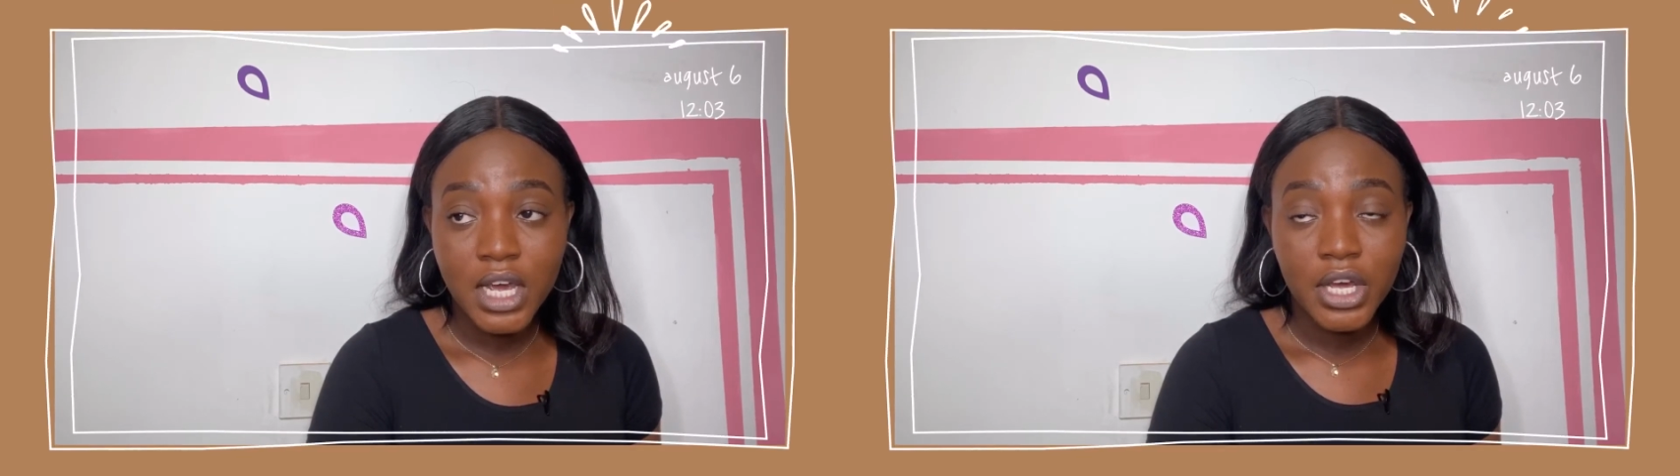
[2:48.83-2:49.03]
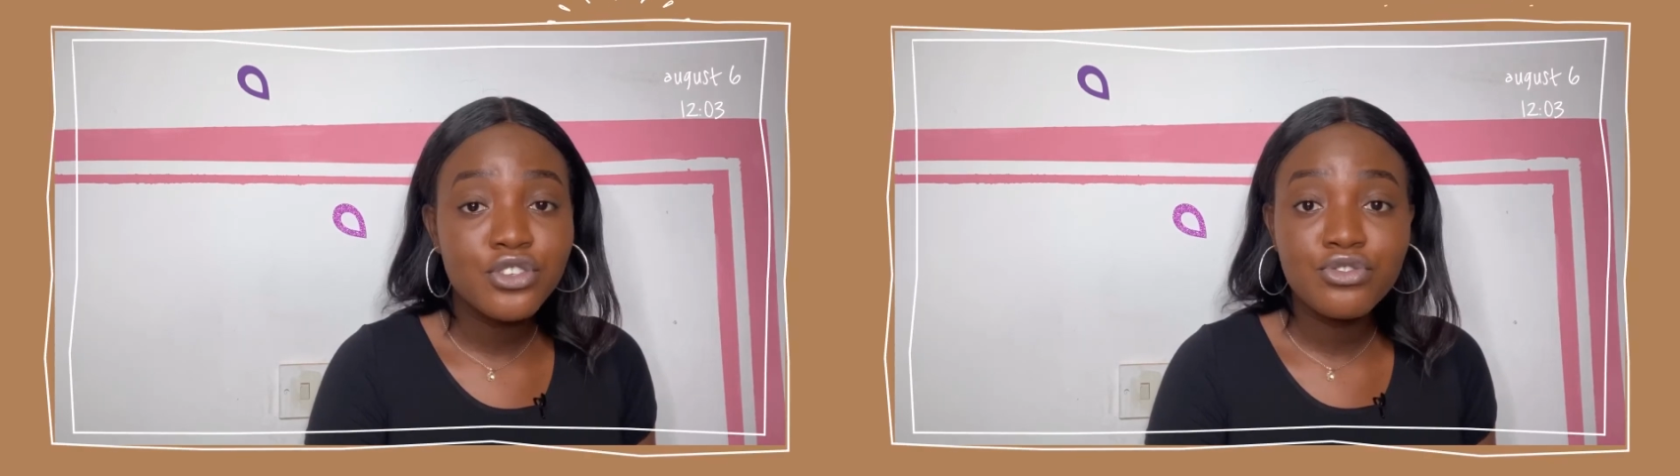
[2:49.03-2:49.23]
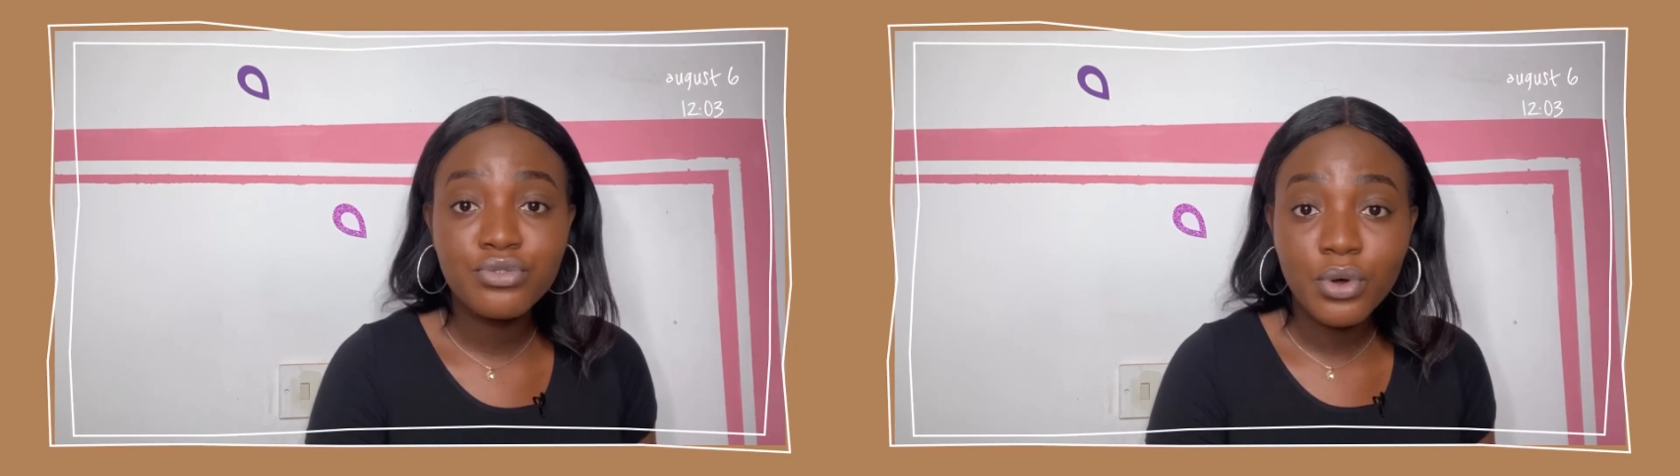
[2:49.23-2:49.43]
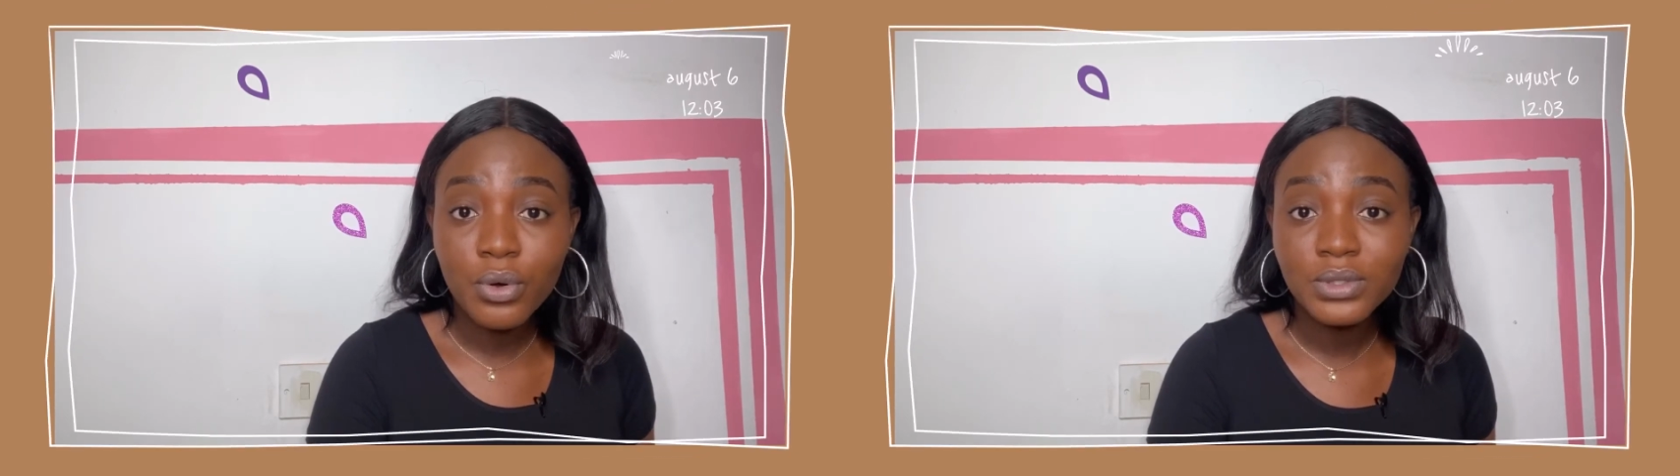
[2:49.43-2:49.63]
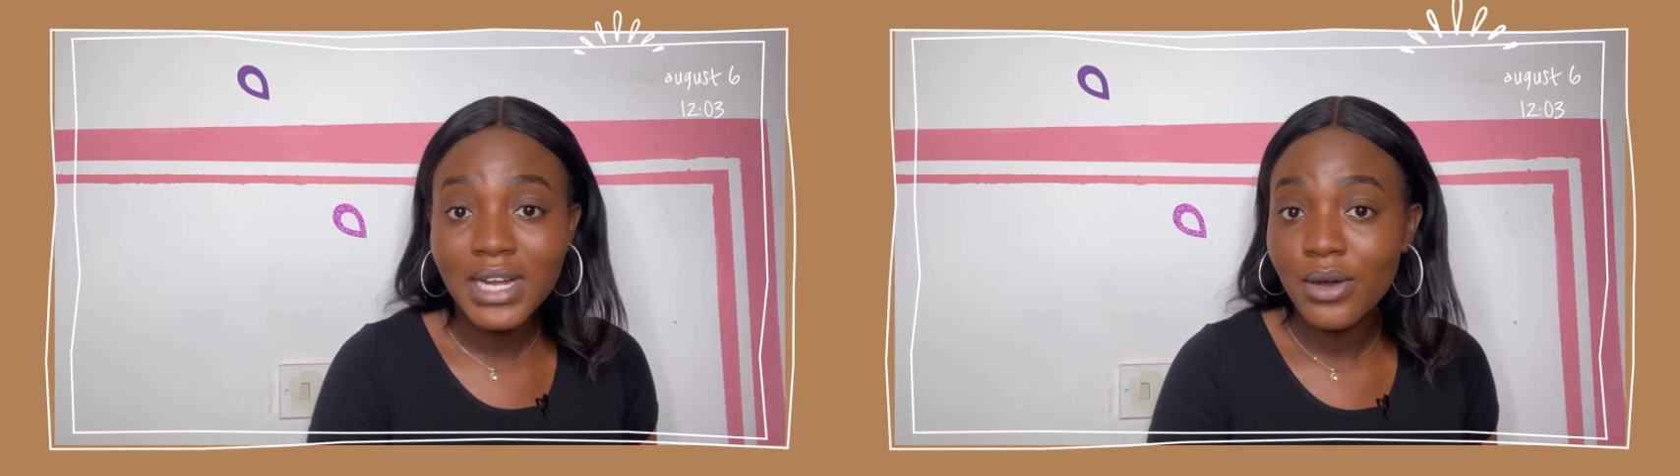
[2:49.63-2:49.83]
Stroll
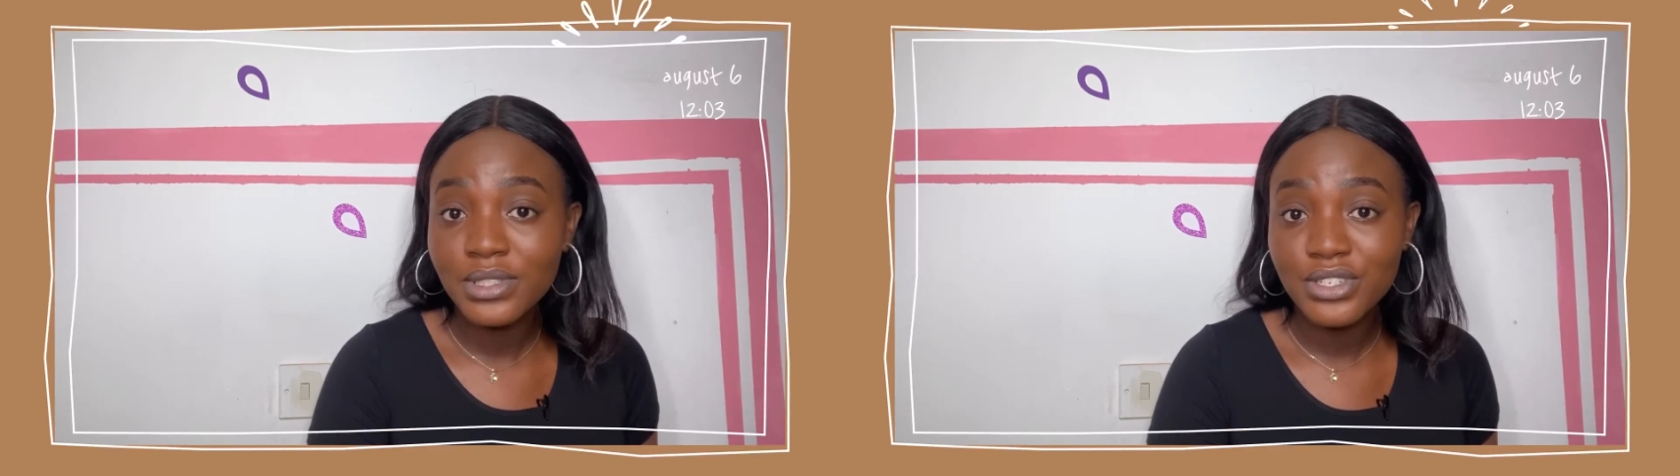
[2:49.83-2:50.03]
down the